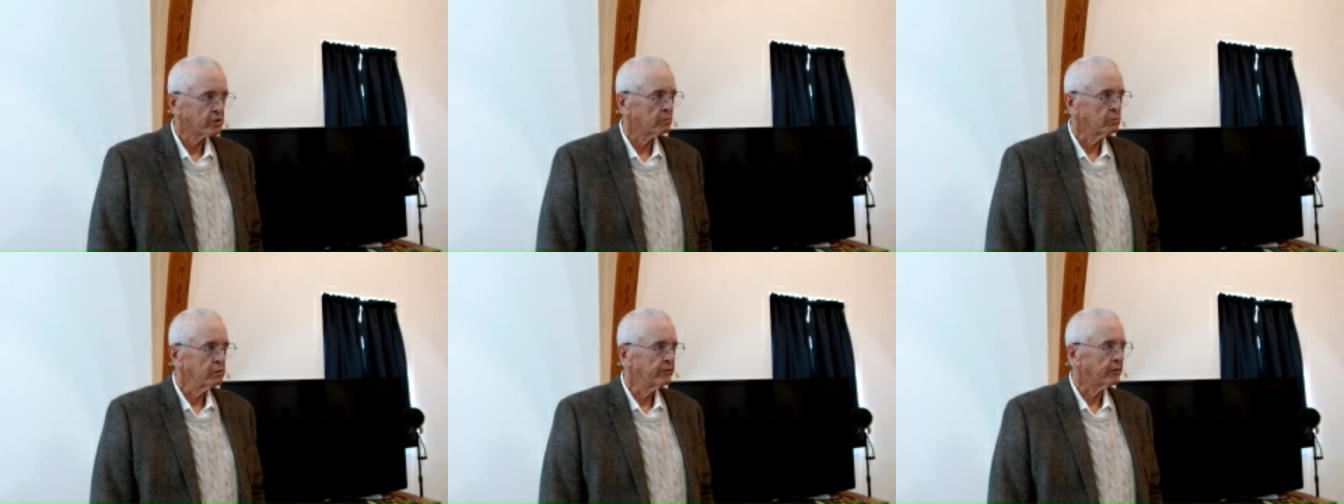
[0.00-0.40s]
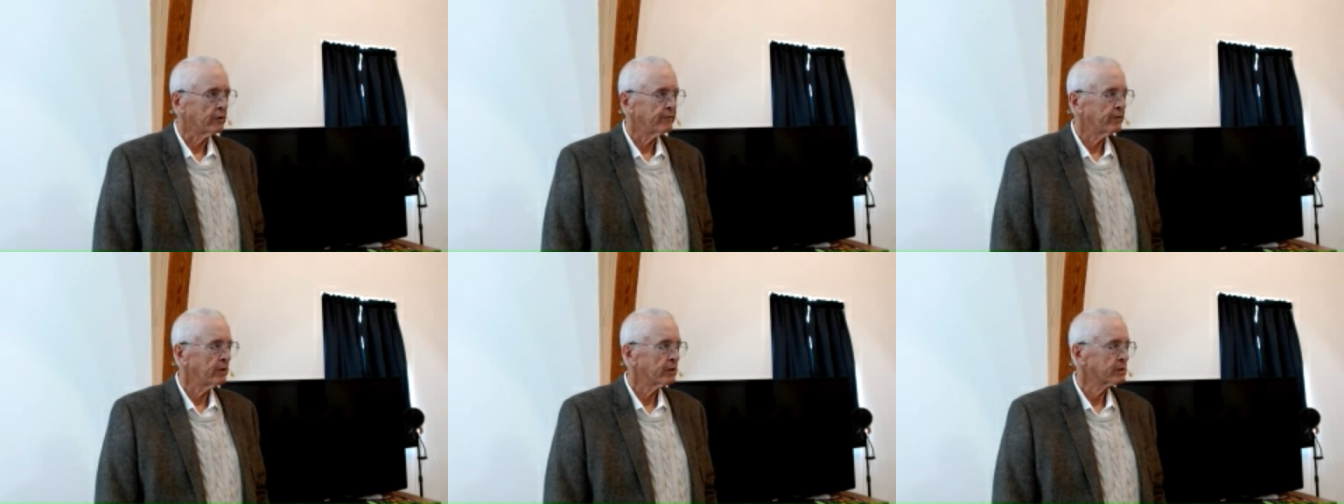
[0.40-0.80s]
don't move
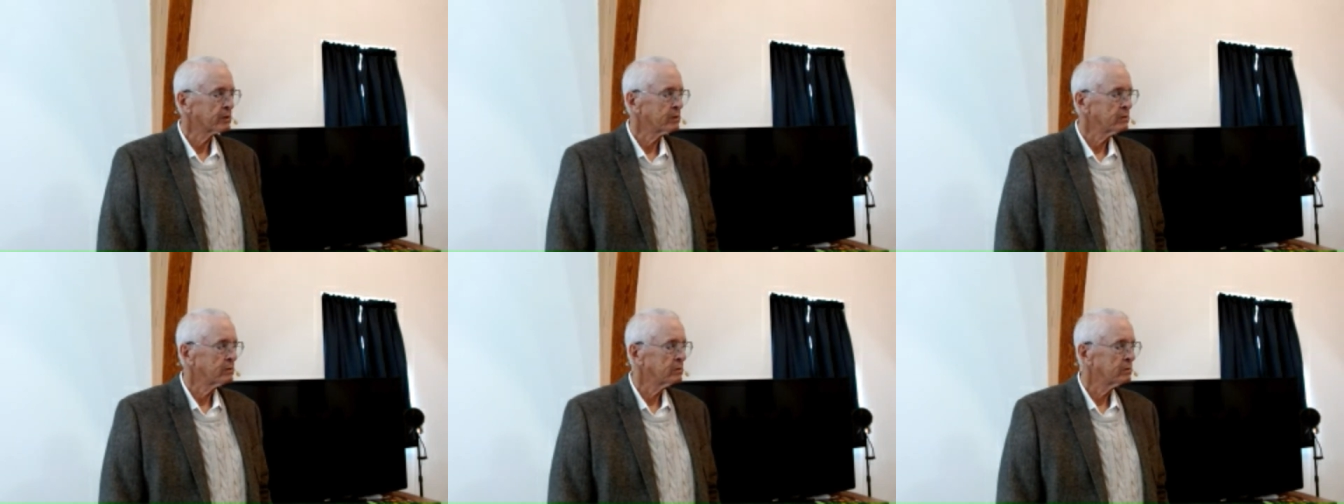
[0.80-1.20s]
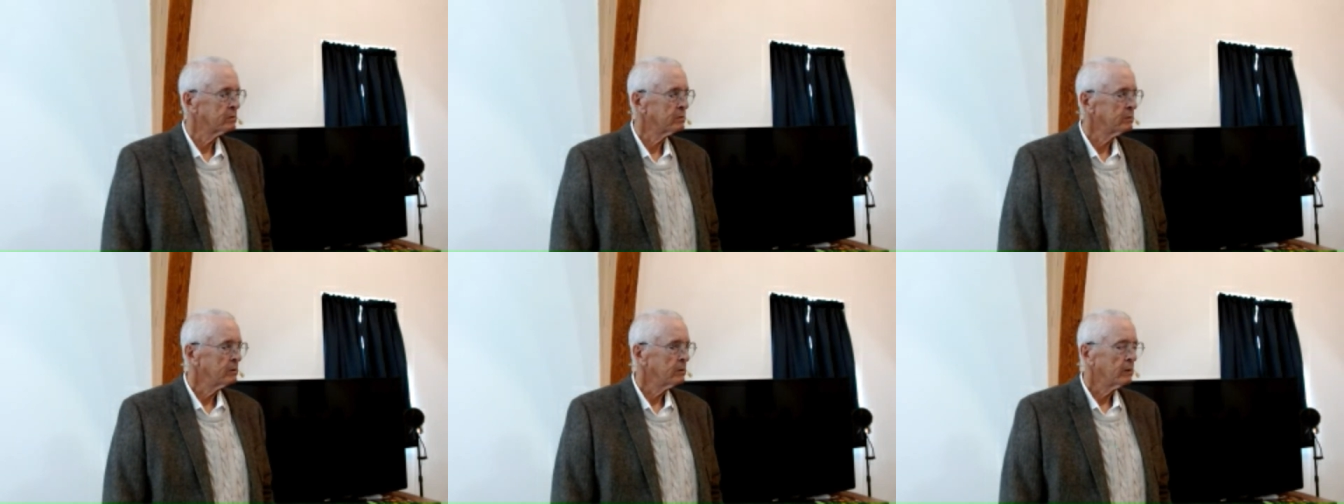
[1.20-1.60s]
very fast.
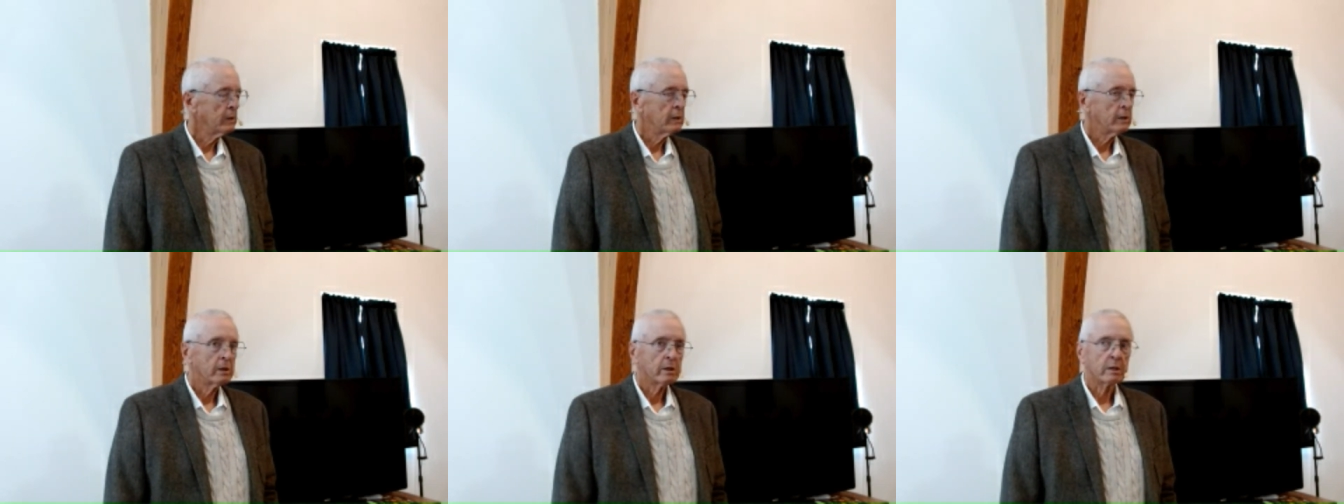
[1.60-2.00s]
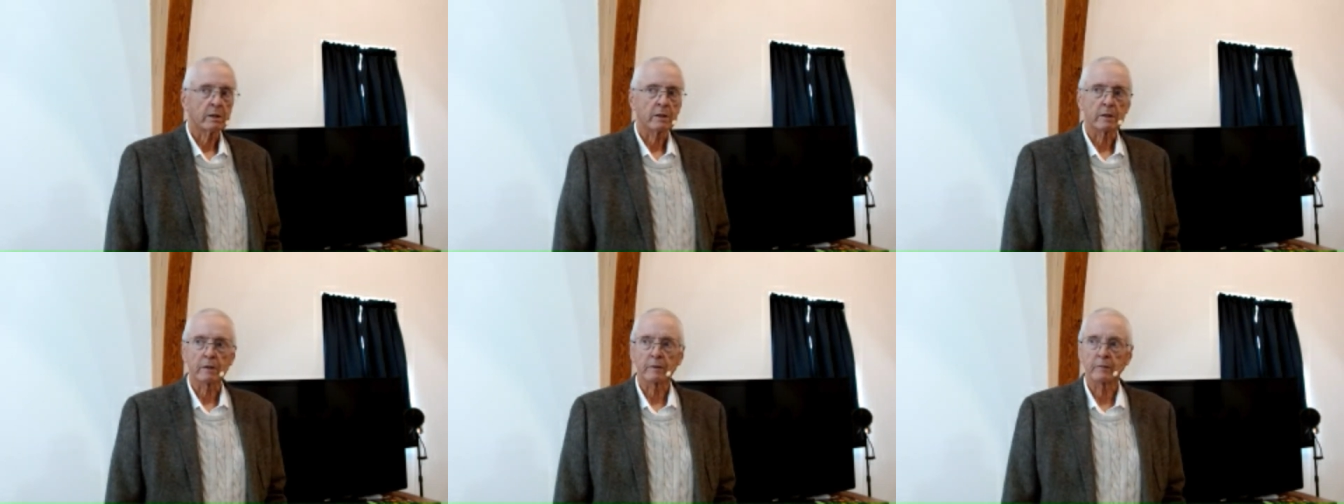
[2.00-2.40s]

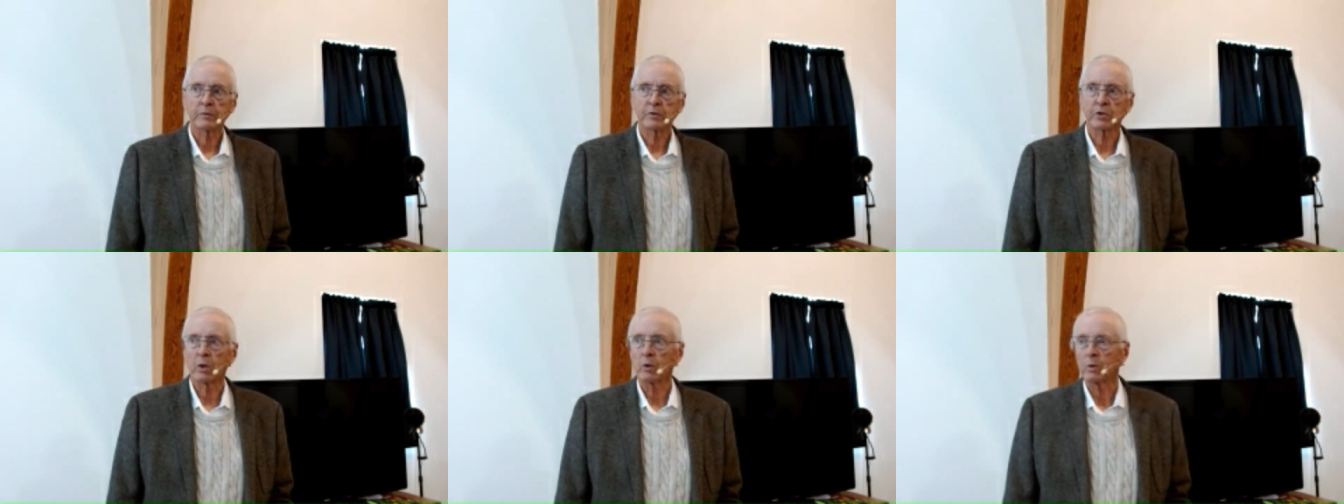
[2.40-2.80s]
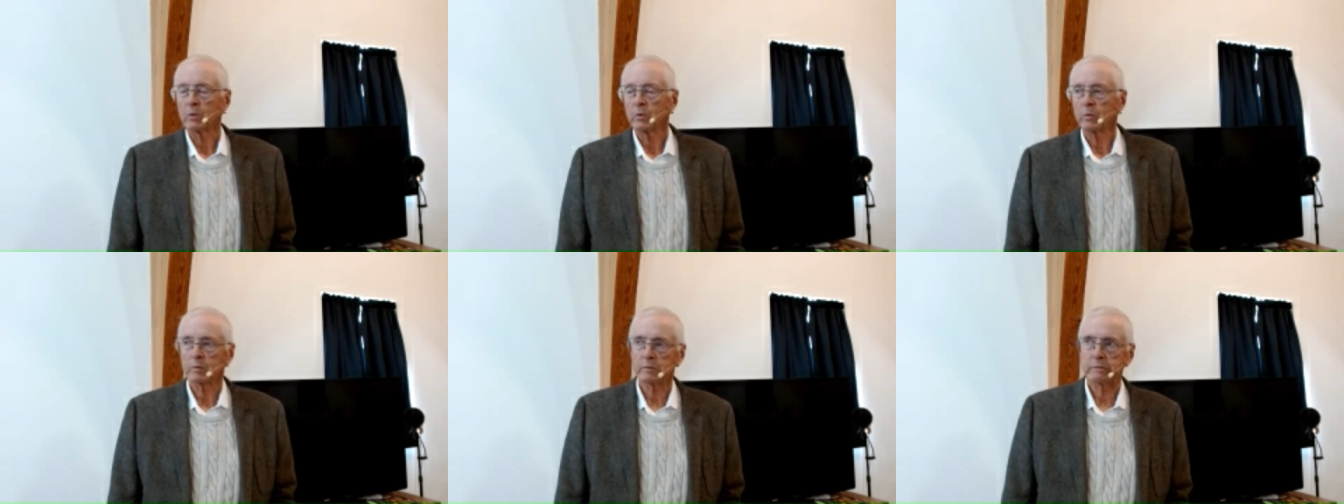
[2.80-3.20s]
Uh,
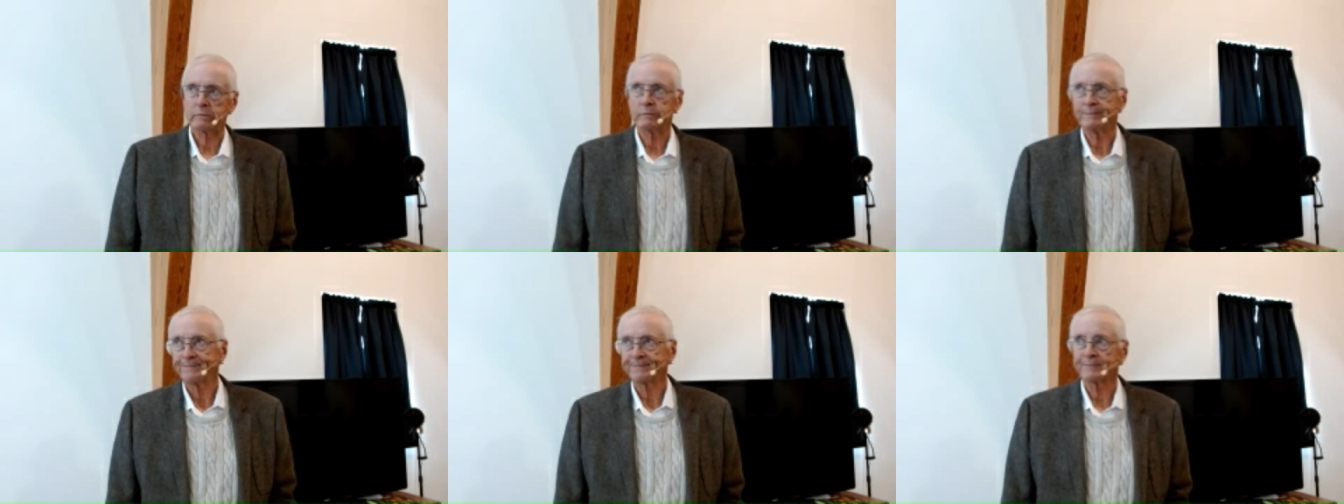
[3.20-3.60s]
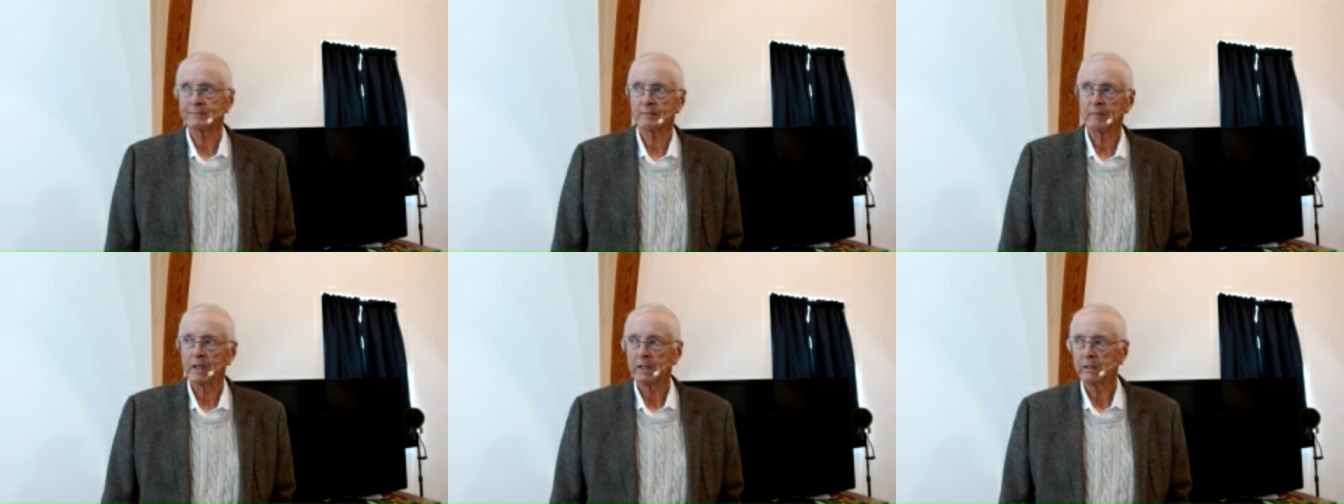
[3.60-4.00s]
so
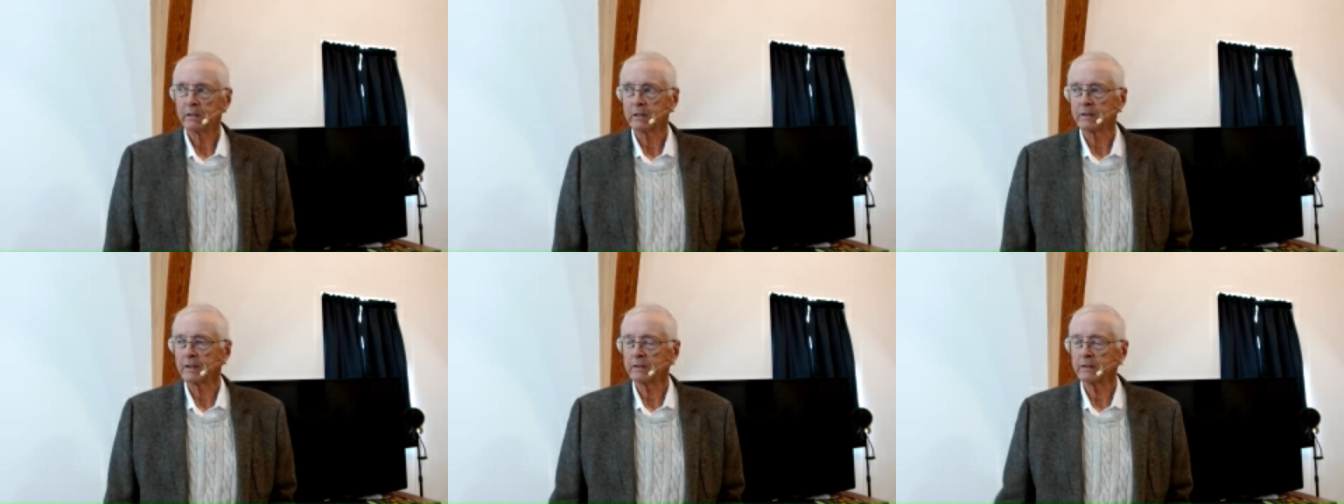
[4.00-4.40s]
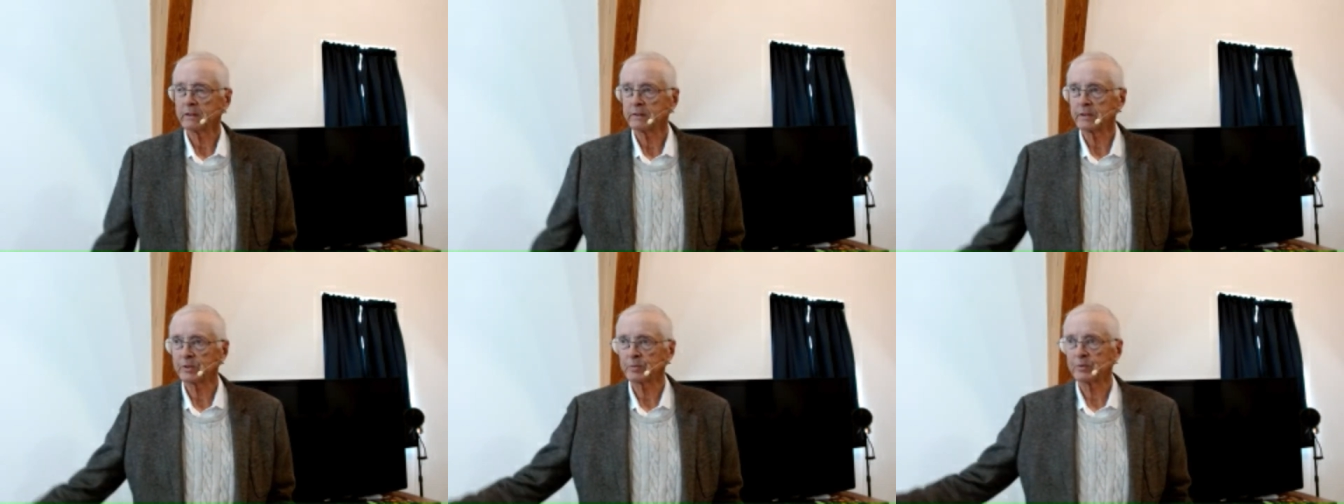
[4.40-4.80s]
to think that
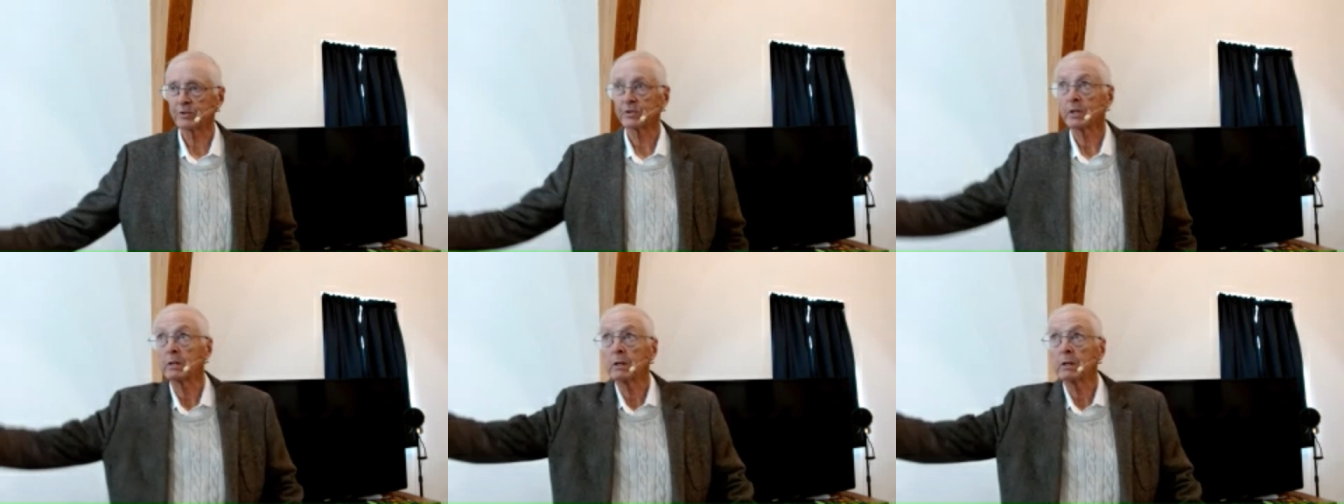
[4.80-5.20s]
this was like,